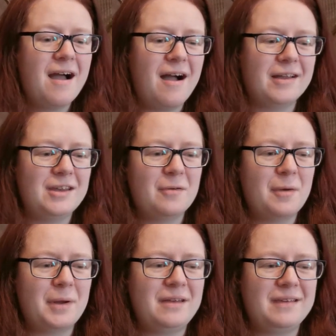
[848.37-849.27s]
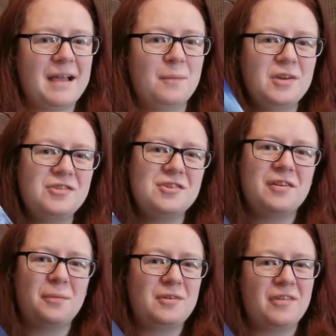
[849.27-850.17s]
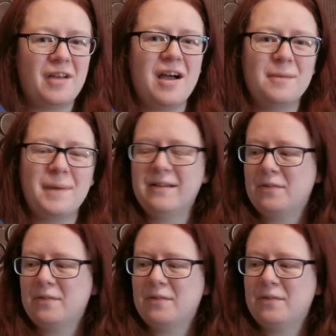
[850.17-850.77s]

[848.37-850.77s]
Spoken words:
I knew I wanted to get Wishstress, which is a hardback,